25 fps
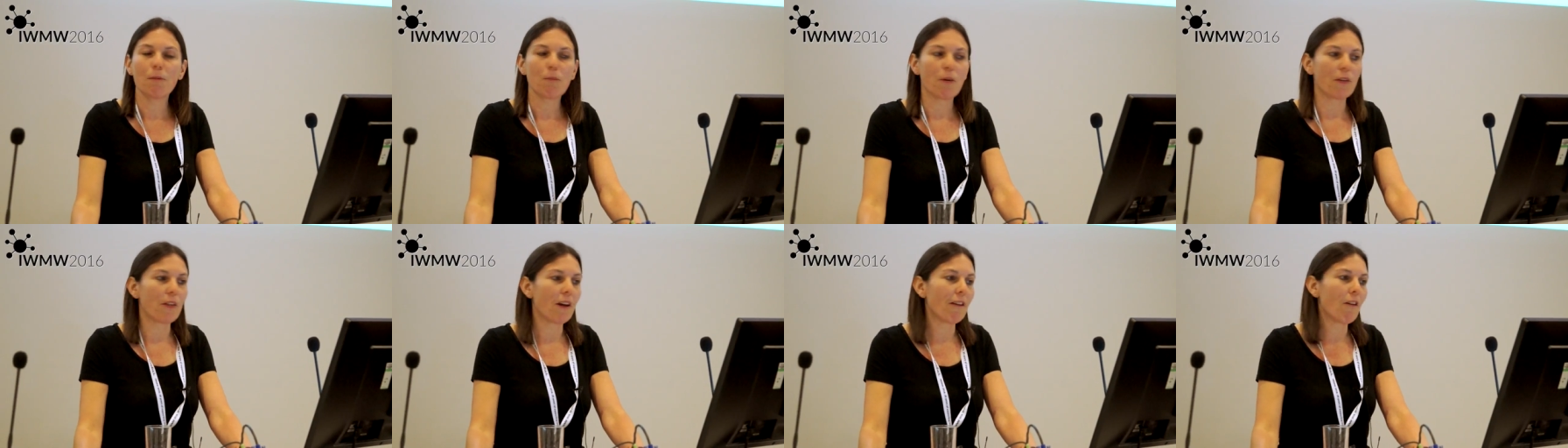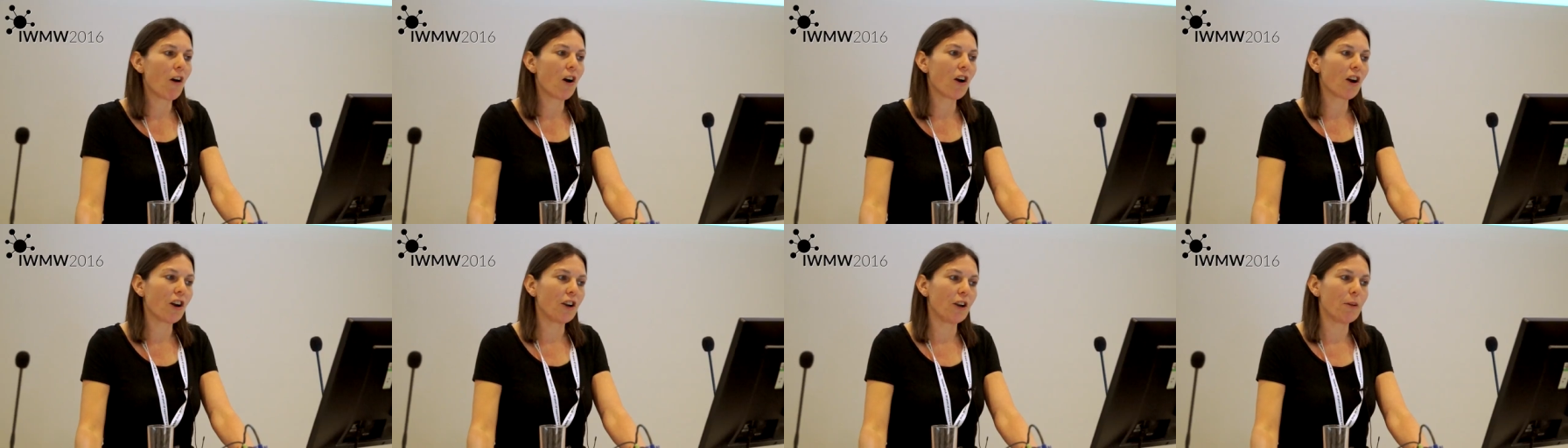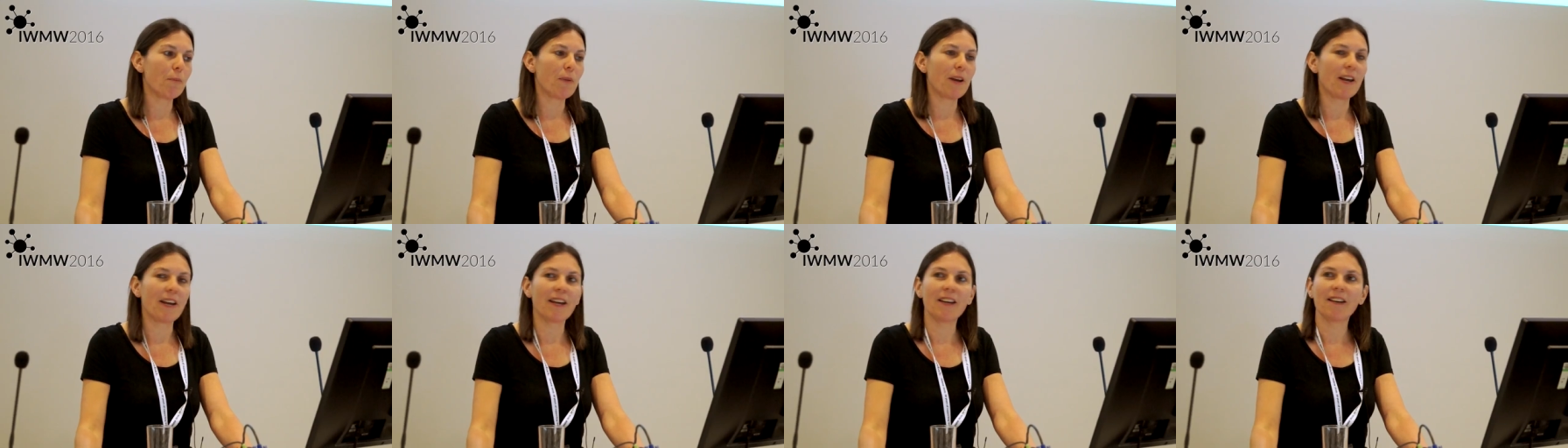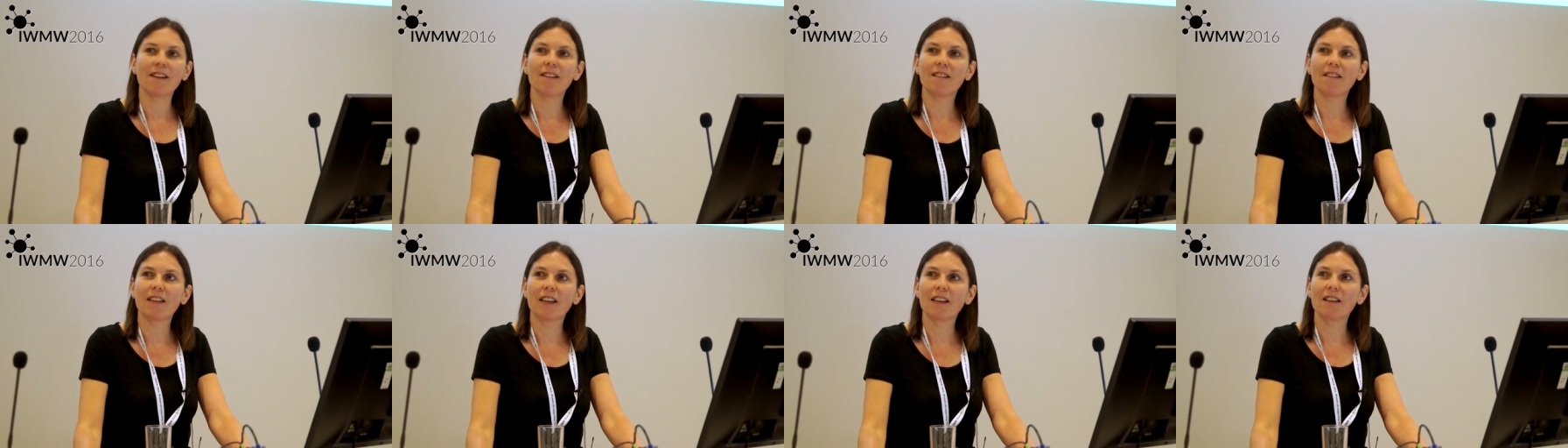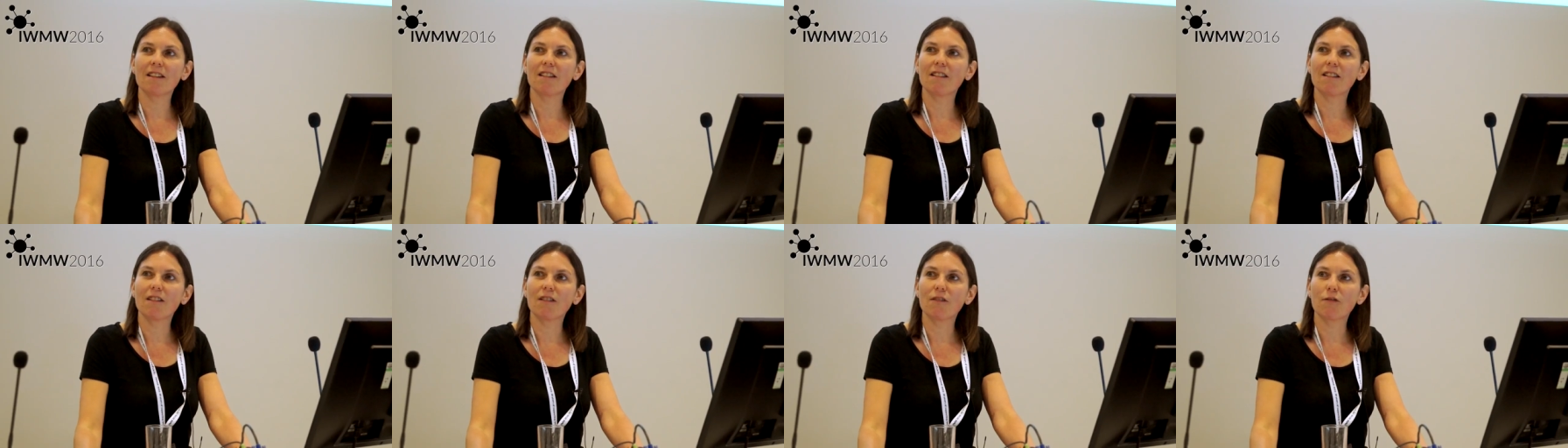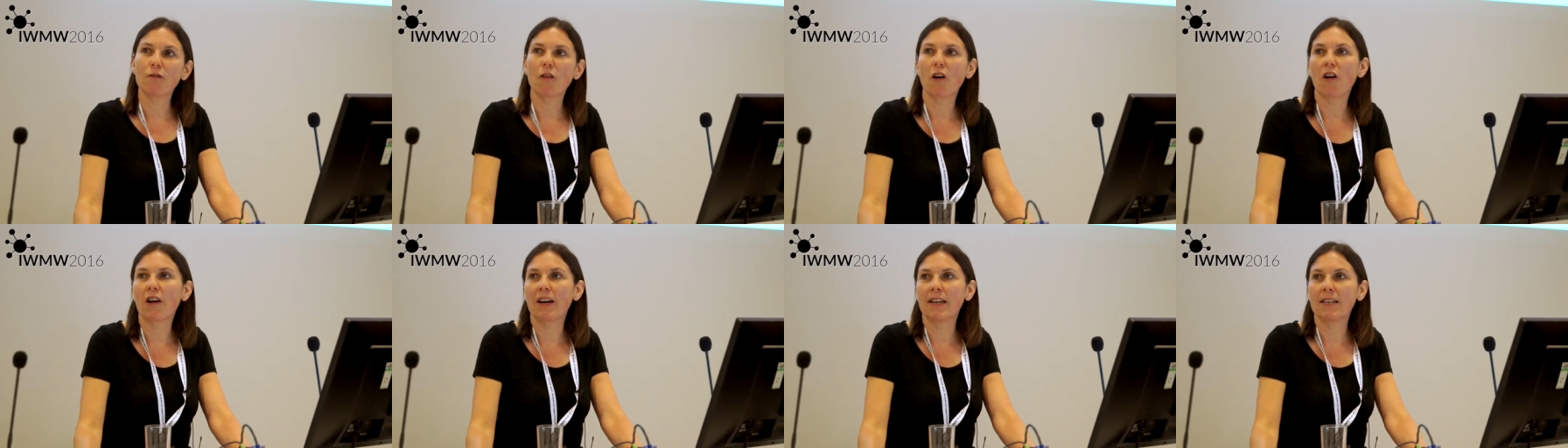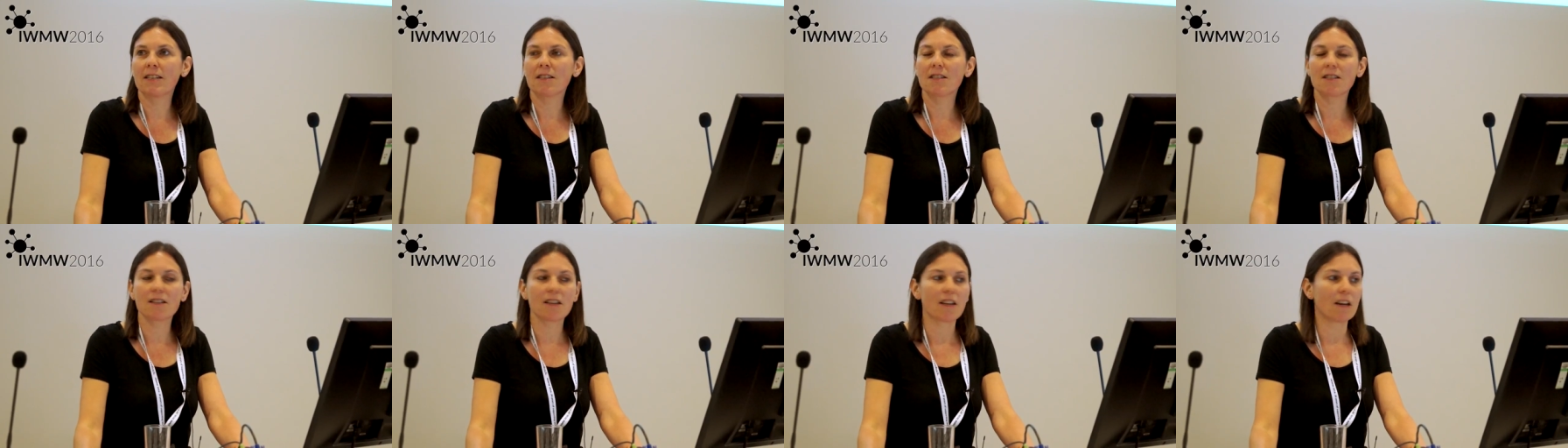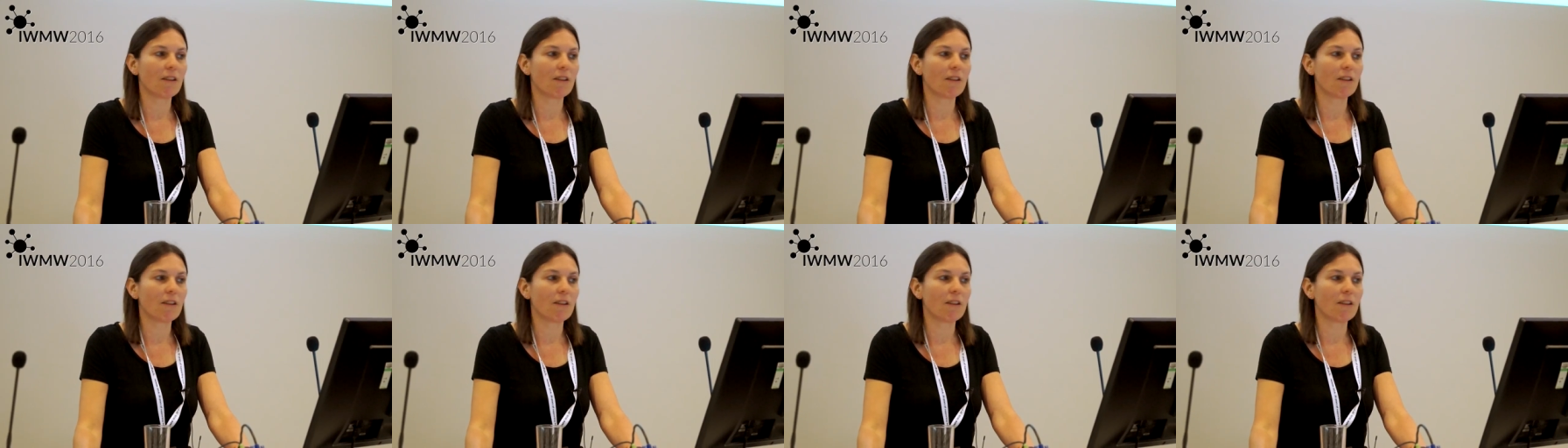but there are going to be the fines,